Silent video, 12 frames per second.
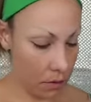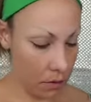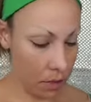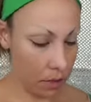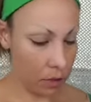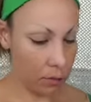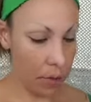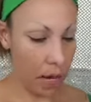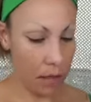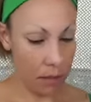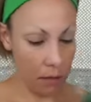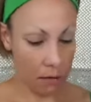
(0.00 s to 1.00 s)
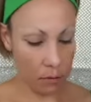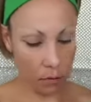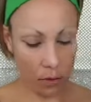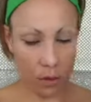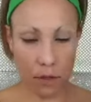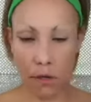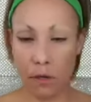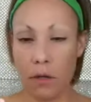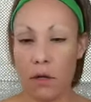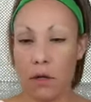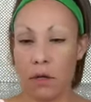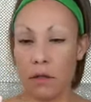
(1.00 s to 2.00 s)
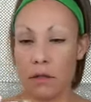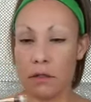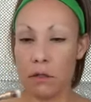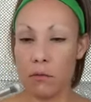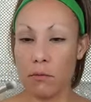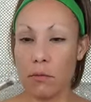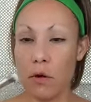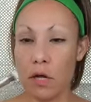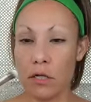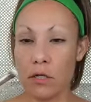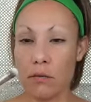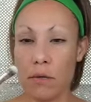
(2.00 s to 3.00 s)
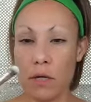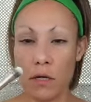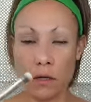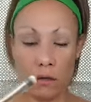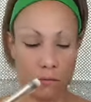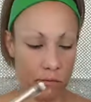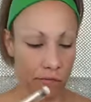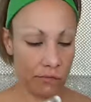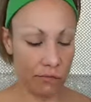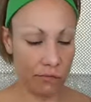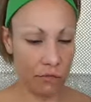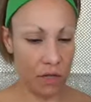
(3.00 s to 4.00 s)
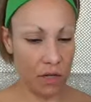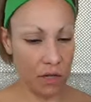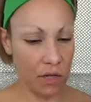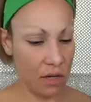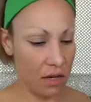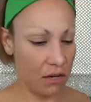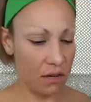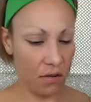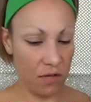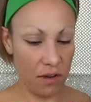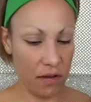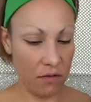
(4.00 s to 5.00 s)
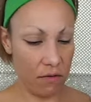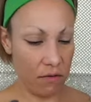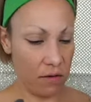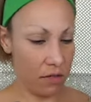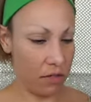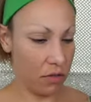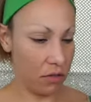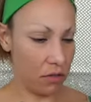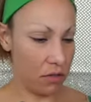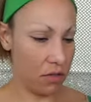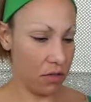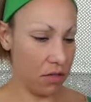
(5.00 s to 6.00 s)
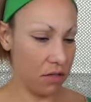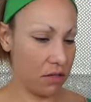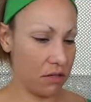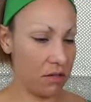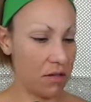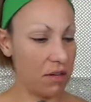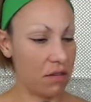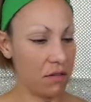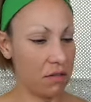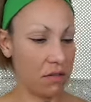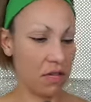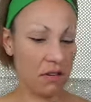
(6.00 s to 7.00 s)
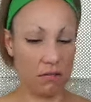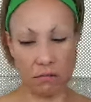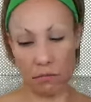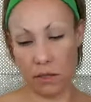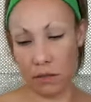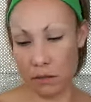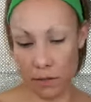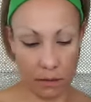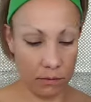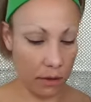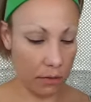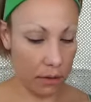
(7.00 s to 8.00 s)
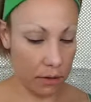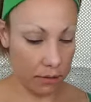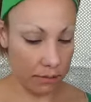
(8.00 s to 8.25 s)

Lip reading: Now this palette comes with this little brush, but I don't know if I ever really use these. I don't know, it's just kind of weird, but whatever.